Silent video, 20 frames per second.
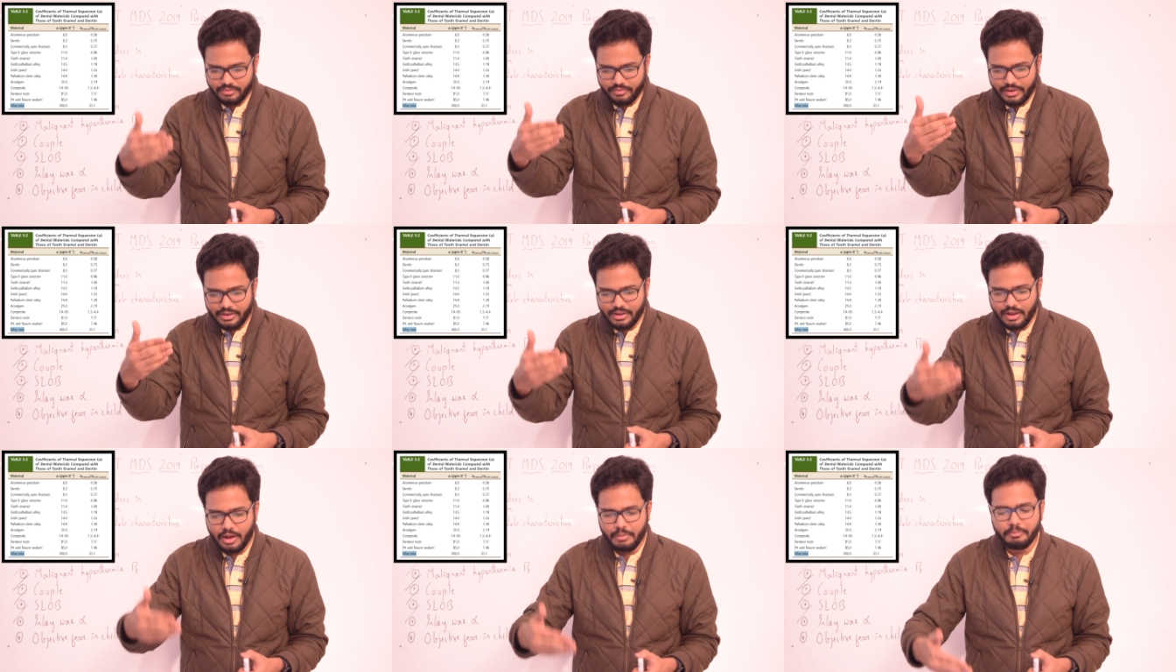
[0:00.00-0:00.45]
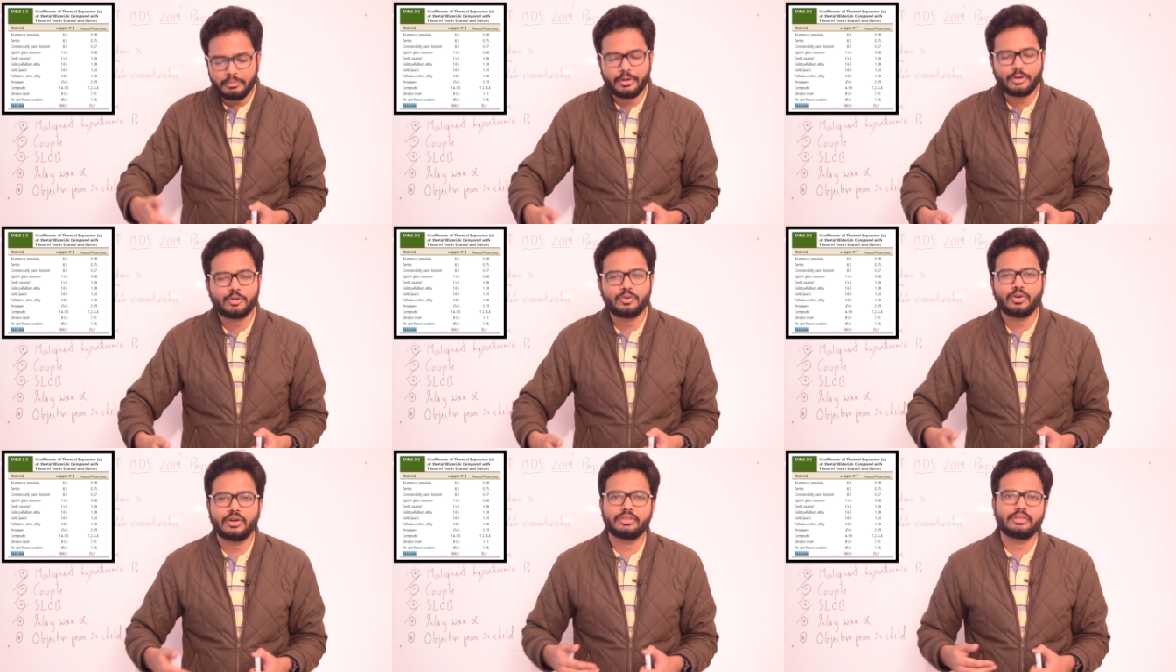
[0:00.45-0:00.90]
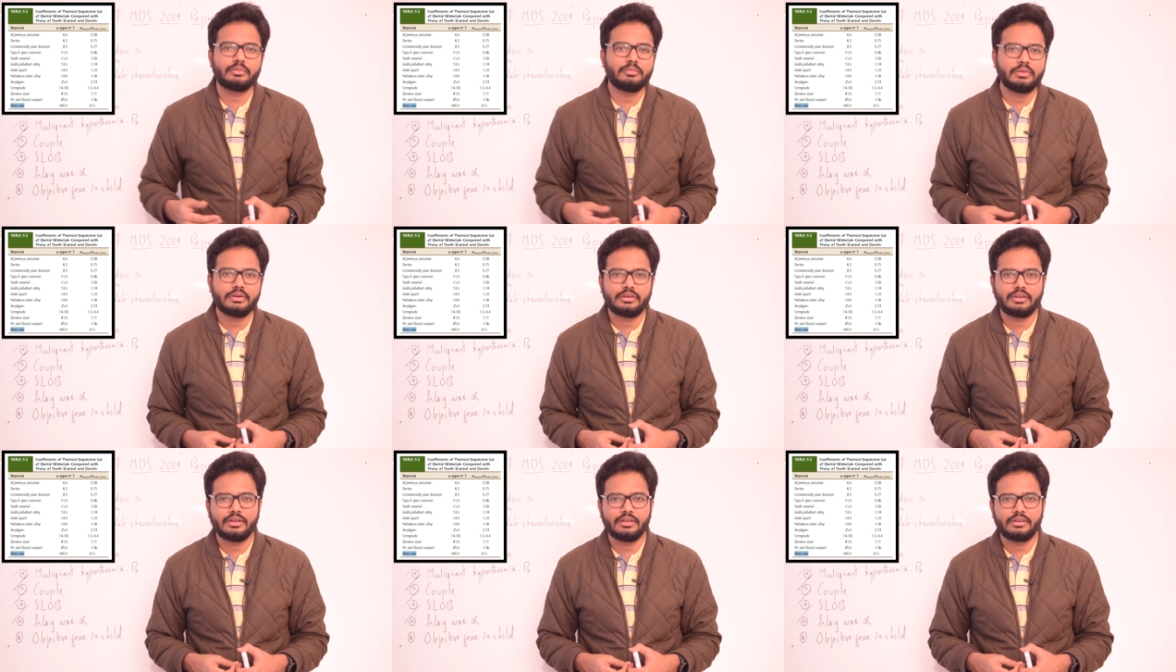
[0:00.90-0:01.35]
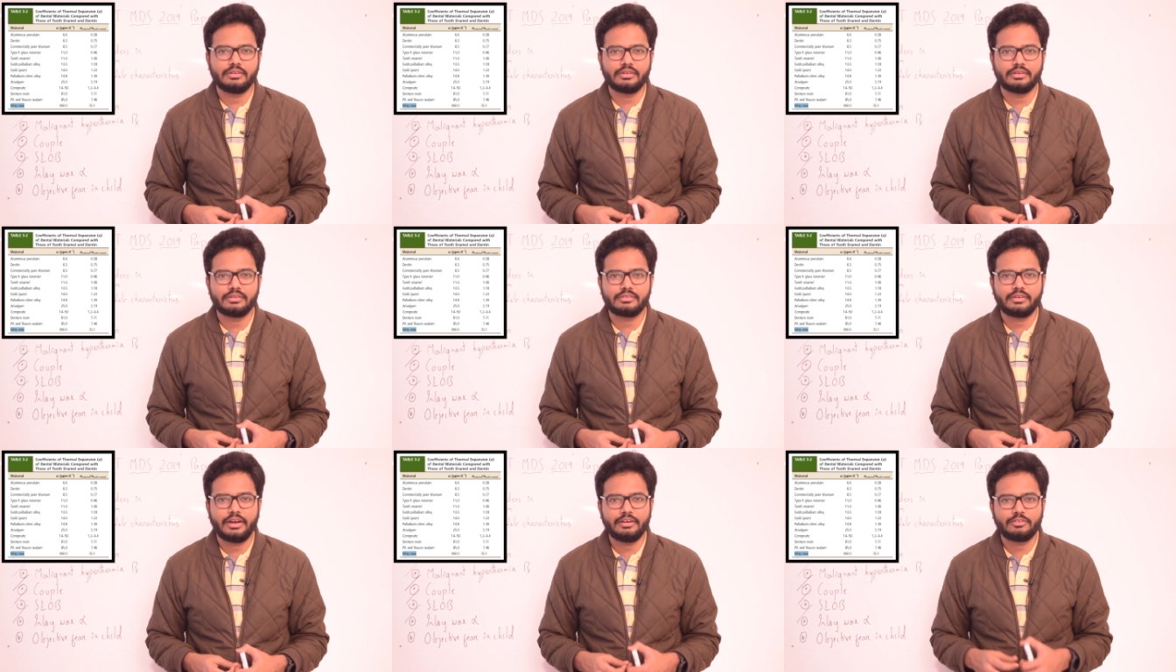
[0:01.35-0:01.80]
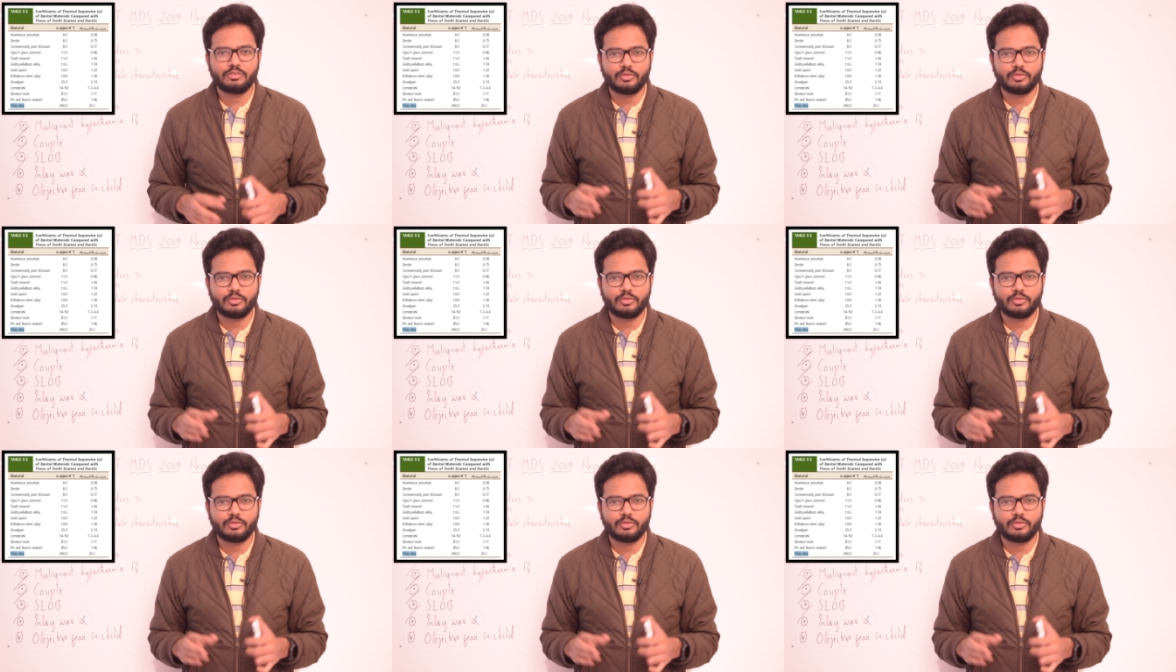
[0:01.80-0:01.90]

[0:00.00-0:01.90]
when compared to other materials, right?